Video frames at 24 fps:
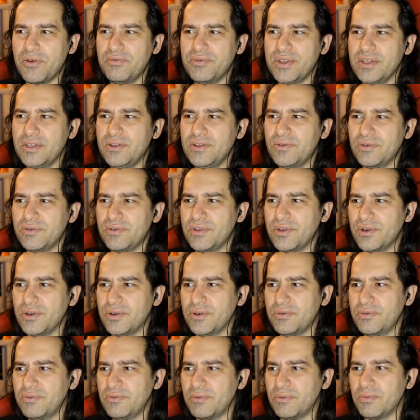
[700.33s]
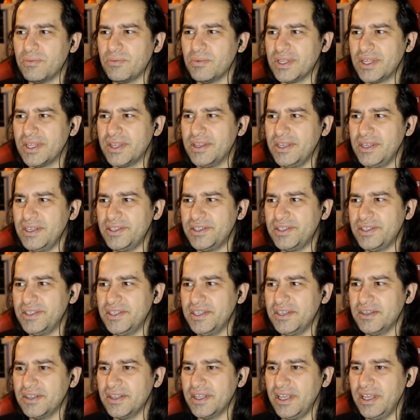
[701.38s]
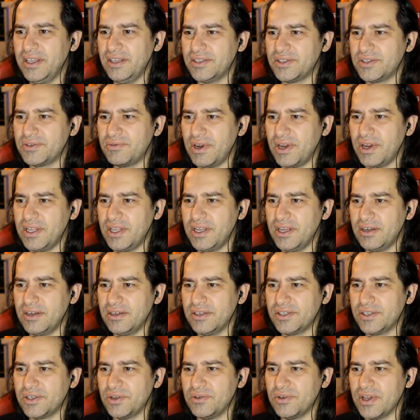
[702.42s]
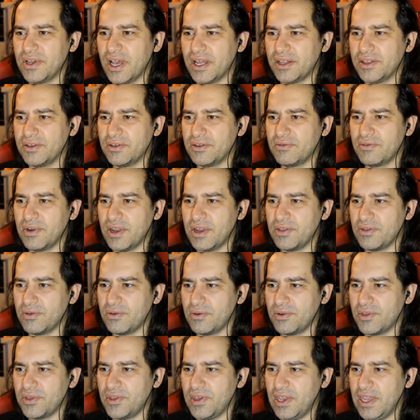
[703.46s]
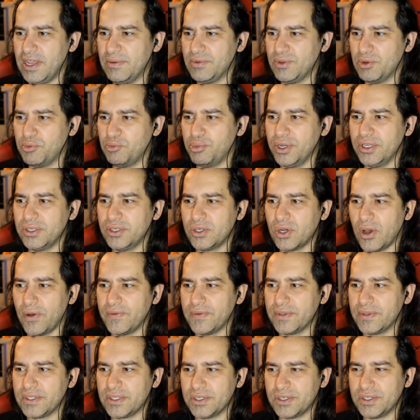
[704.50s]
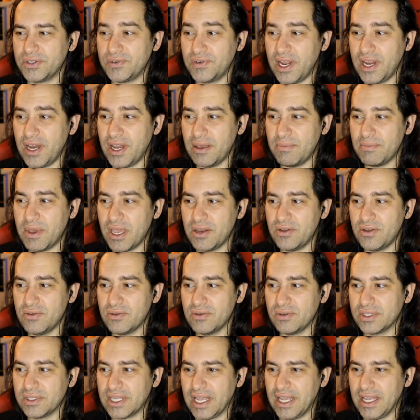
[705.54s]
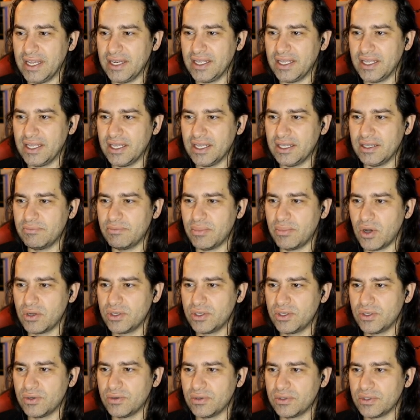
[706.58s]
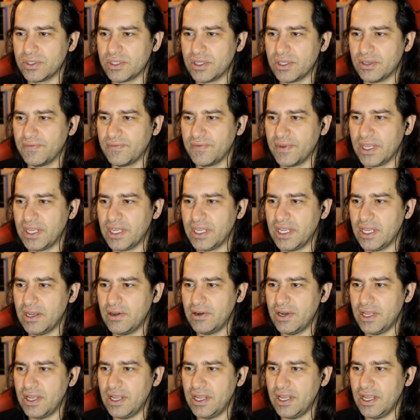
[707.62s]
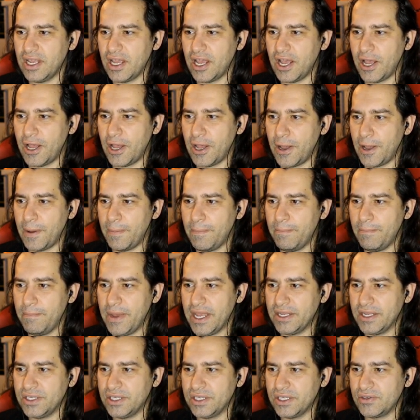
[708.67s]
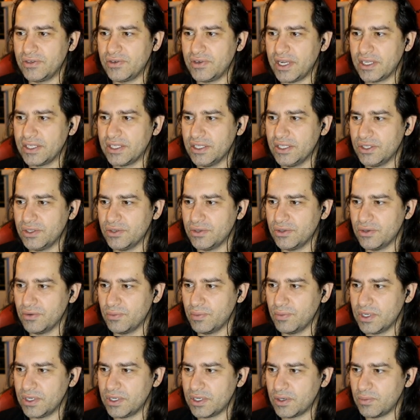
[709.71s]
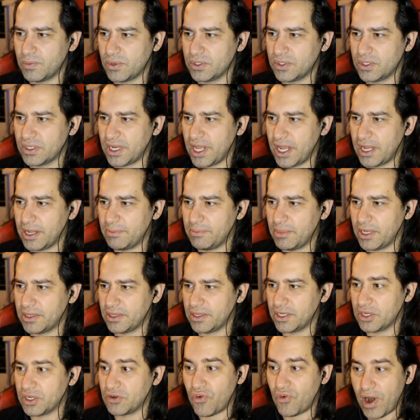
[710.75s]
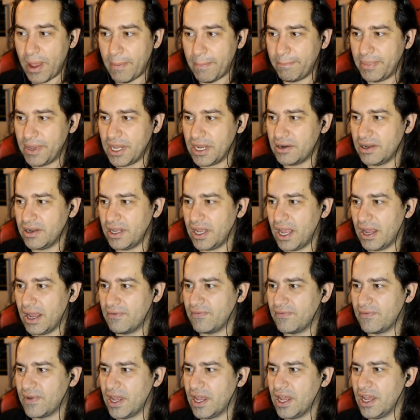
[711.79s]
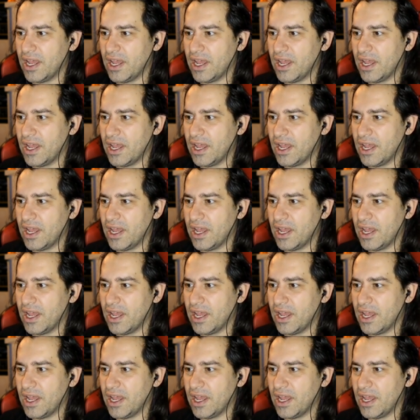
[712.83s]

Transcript: I really don't know what this deal is right here. So you got the Greythor theme, the Bridge Officer training manuals and kit modules, the Fek'Ihri magic dragged into the winter wonderland by the Cryptic